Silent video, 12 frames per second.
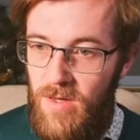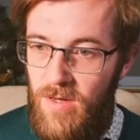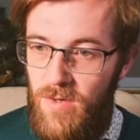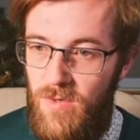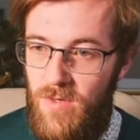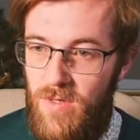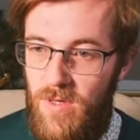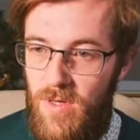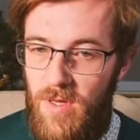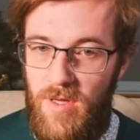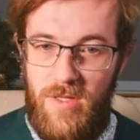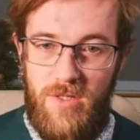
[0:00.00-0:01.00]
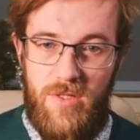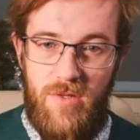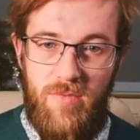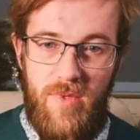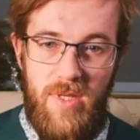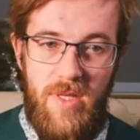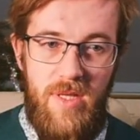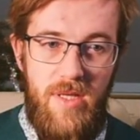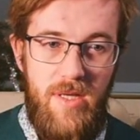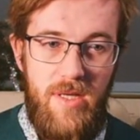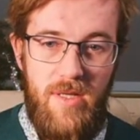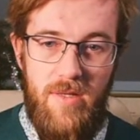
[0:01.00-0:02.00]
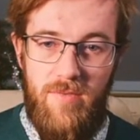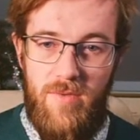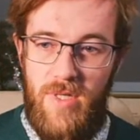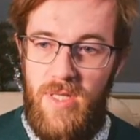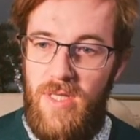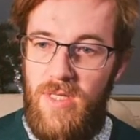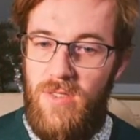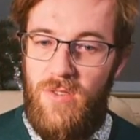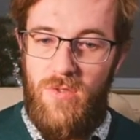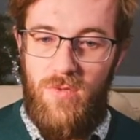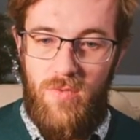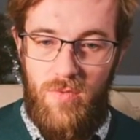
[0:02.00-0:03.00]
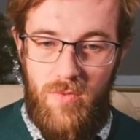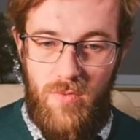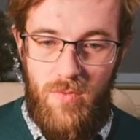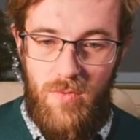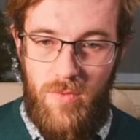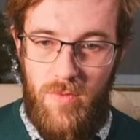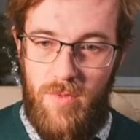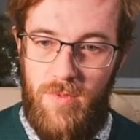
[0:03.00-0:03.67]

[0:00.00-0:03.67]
Okay, so we need to